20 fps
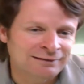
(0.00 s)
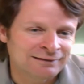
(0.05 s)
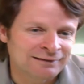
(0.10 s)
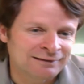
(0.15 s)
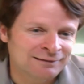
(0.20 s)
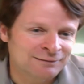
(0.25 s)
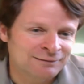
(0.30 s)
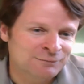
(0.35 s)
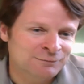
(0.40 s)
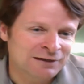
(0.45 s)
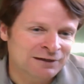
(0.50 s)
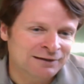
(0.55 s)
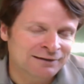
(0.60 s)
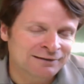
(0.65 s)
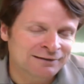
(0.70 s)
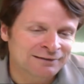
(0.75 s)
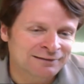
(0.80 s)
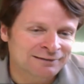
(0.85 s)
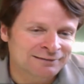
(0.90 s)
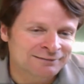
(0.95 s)
Am
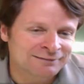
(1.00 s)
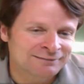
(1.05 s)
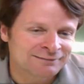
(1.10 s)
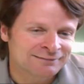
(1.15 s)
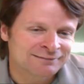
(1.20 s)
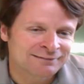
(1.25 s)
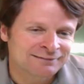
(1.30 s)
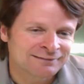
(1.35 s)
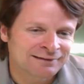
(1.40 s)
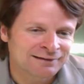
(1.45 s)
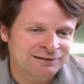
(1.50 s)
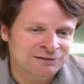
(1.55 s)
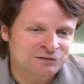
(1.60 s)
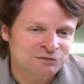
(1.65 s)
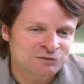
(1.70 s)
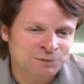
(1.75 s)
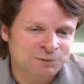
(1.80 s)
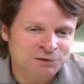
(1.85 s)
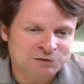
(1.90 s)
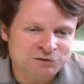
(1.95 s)
I uh, getting
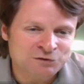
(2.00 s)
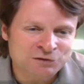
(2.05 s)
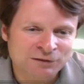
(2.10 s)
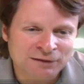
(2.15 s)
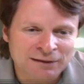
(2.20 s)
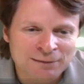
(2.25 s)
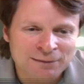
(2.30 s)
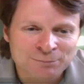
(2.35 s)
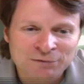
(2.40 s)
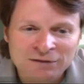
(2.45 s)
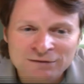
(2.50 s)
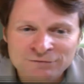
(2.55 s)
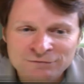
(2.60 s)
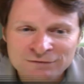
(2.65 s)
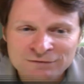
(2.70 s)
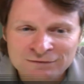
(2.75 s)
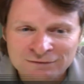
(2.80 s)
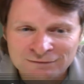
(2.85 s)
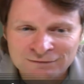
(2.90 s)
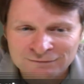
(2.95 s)
spiritually
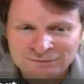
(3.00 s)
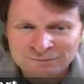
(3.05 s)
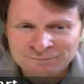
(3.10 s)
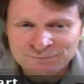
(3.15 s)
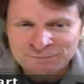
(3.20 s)
uplifted?